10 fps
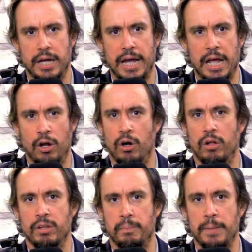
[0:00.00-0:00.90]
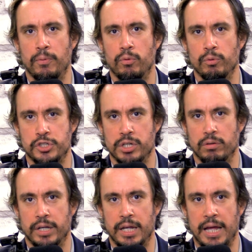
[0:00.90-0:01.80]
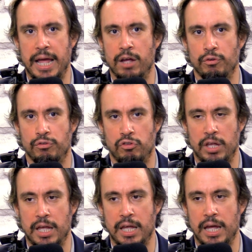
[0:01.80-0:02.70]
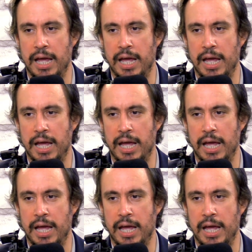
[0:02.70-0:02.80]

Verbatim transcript: And all the people who were cheerleading AOC